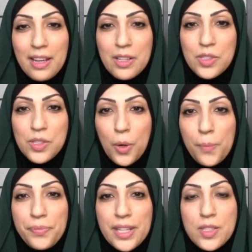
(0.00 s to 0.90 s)

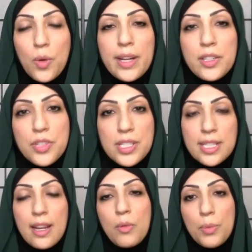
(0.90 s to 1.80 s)
So it's quite interesting
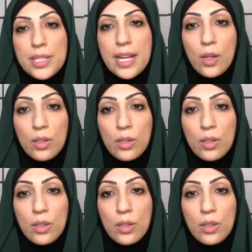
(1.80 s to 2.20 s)
now when we take